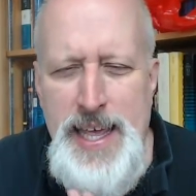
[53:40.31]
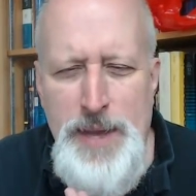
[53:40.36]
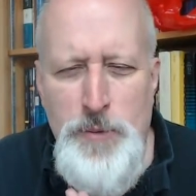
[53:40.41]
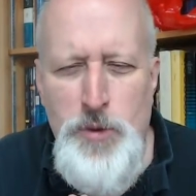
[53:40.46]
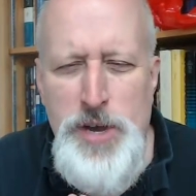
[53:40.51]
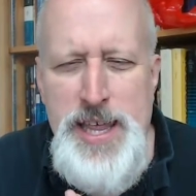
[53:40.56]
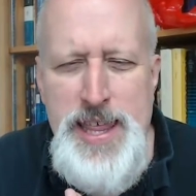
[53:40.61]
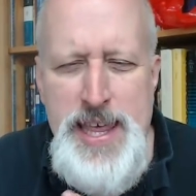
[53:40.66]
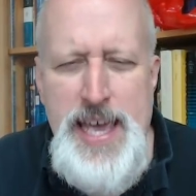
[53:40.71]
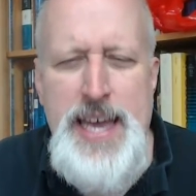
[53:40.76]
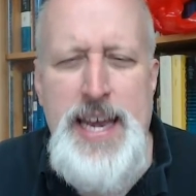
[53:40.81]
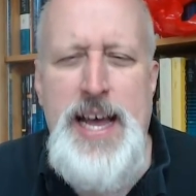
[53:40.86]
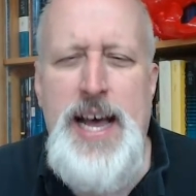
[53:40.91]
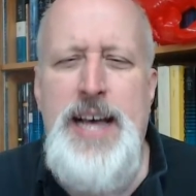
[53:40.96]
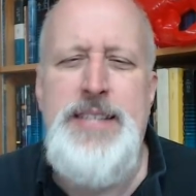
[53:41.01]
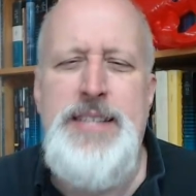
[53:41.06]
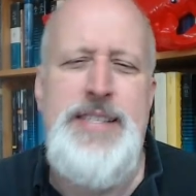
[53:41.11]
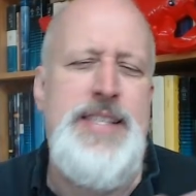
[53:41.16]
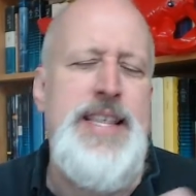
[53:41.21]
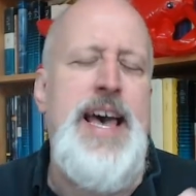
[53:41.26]
within
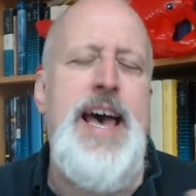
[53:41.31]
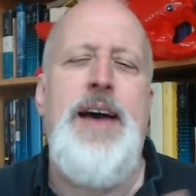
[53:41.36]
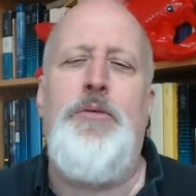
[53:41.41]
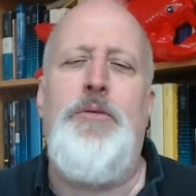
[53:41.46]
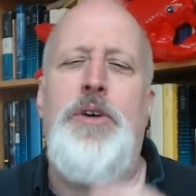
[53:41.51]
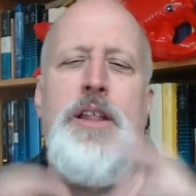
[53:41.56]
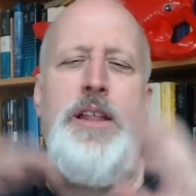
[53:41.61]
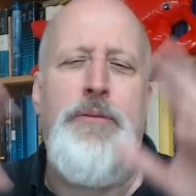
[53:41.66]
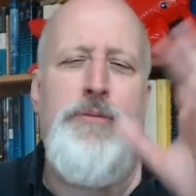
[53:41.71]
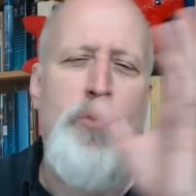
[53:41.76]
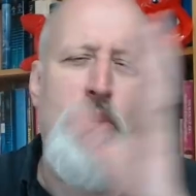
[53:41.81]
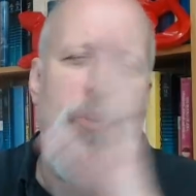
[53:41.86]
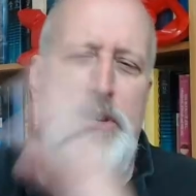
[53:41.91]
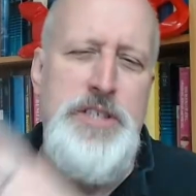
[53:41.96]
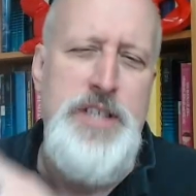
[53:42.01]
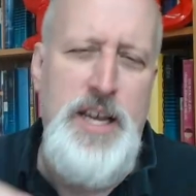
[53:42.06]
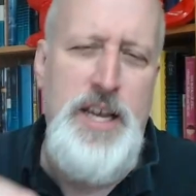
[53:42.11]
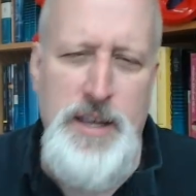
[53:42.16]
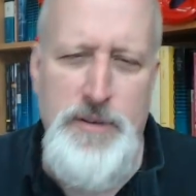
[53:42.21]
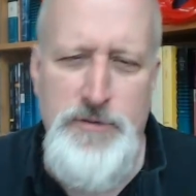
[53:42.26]
us that, well, of
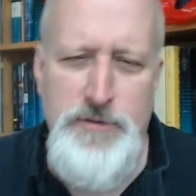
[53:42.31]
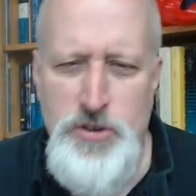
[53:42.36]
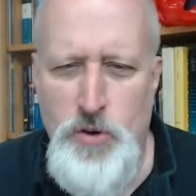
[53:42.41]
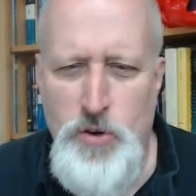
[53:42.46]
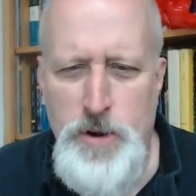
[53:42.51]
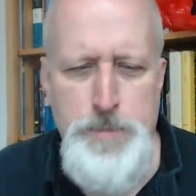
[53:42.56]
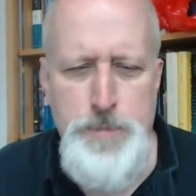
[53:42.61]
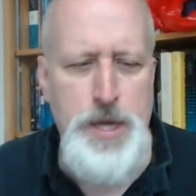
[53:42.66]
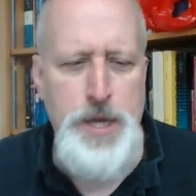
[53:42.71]
course, that gives Jordan